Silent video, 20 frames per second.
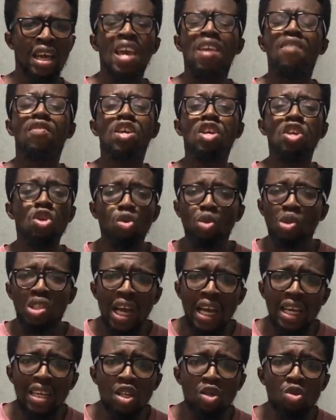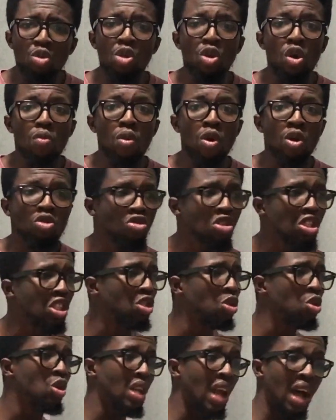Even you Chinese, you don't
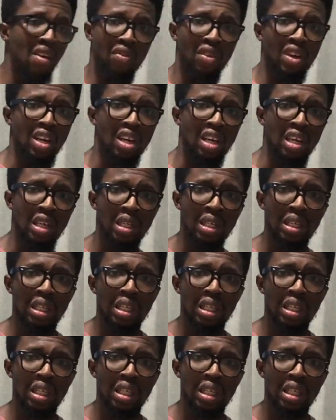maltreat you in Africa.